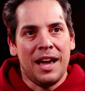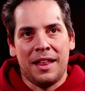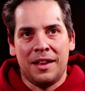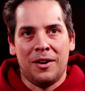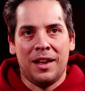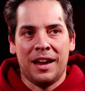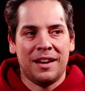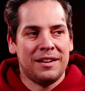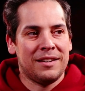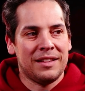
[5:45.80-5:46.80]
And they're
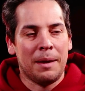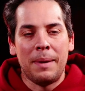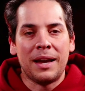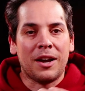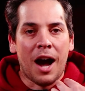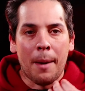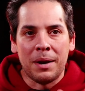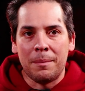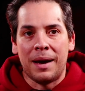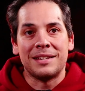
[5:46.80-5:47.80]
like, they make a
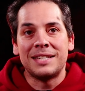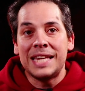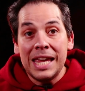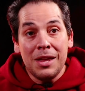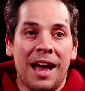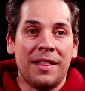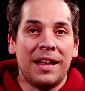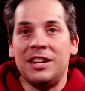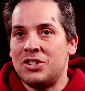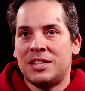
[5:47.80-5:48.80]
comment about his teeth, and
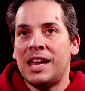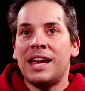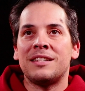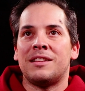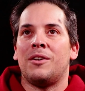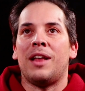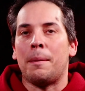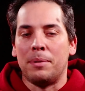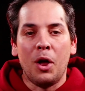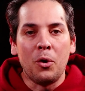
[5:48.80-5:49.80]
then he sings, and they're
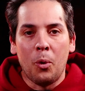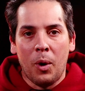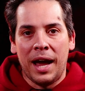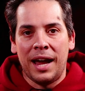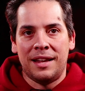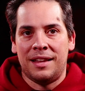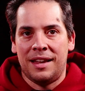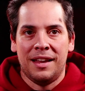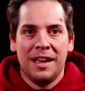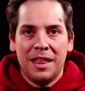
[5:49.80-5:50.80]
like blown away, and
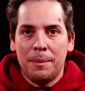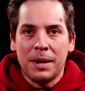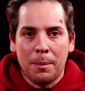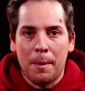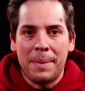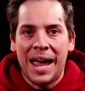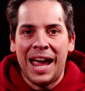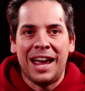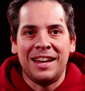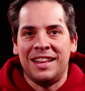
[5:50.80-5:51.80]
then they become a
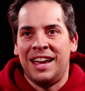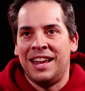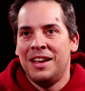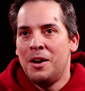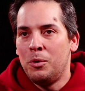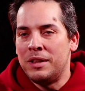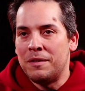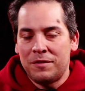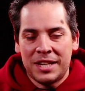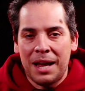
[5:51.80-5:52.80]
band, and then
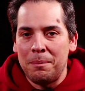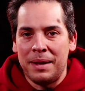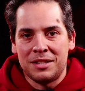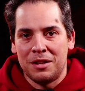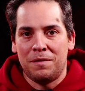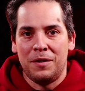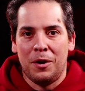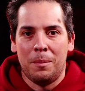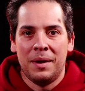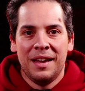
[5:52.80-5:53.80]
within 10 minutes of the
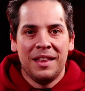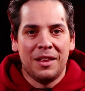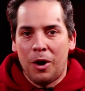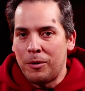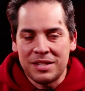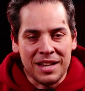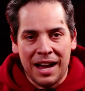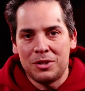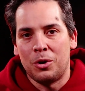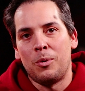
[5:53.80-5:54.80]
film, they're already
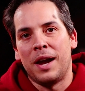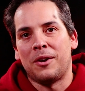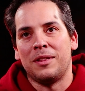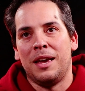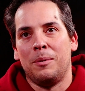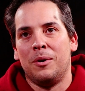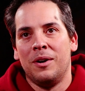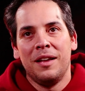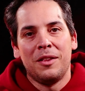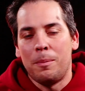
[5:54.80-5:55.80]
signed to a record
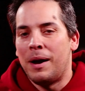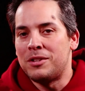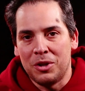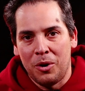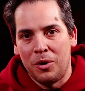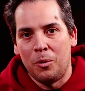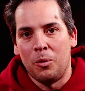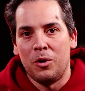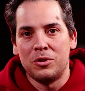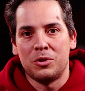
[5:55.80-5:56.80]
label. They're about to go on a
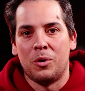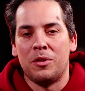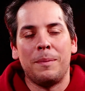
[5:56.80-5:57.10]
world tour.